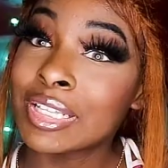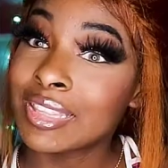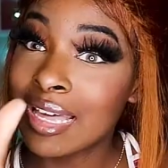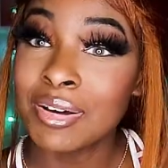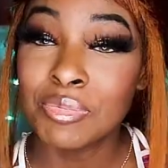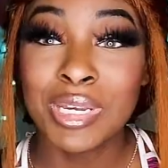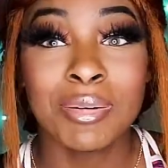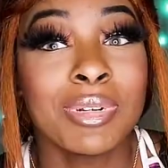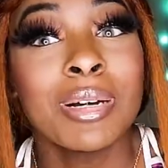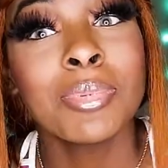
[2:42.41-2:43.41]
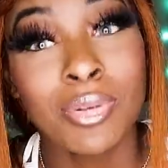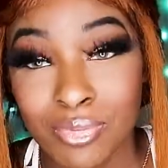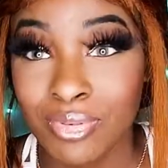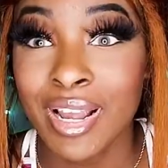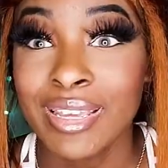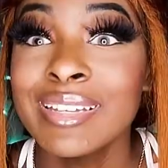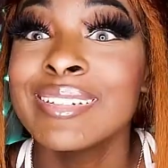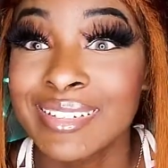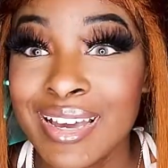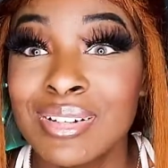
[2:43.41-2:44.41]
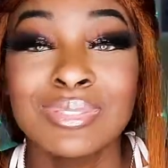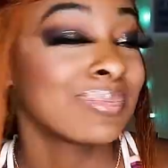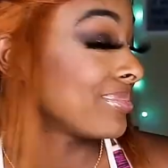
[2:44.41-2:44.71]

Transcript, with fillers: That will be coming up right now.